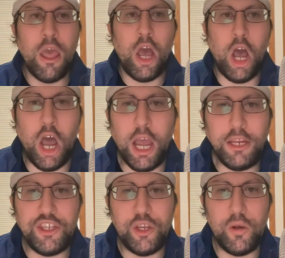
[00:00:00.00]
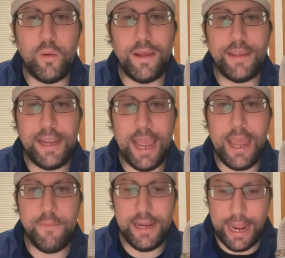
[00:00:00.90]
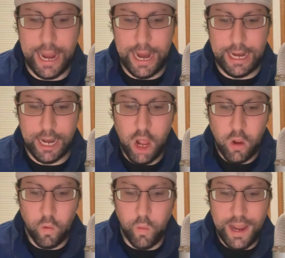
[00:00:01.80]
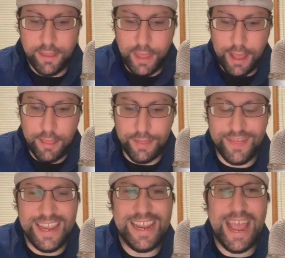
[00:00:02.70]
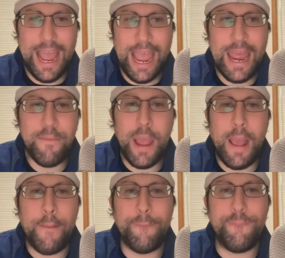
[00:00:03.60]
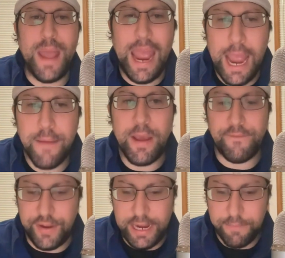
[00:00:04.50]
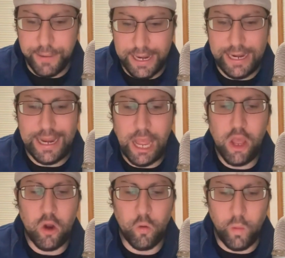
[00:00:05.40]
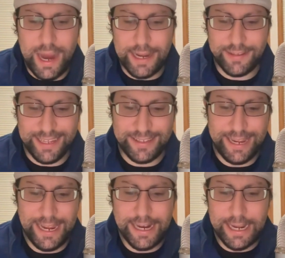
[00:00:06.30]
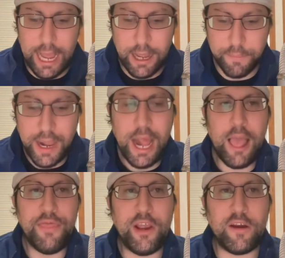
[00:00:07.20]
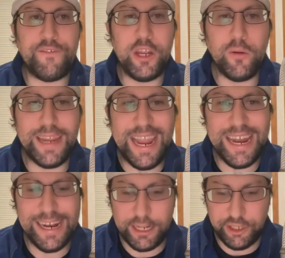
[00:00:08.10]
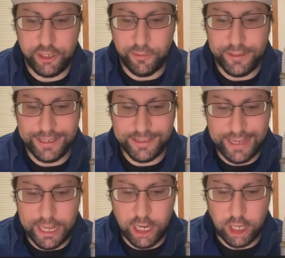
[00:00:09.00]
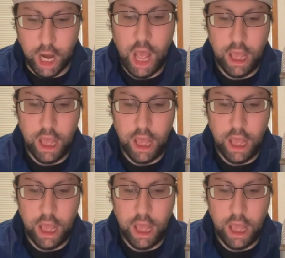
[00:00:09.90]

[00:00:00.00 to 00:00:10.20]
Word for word: On to the N B A with the M V P race. It's heating up. There are a few candidates to consider.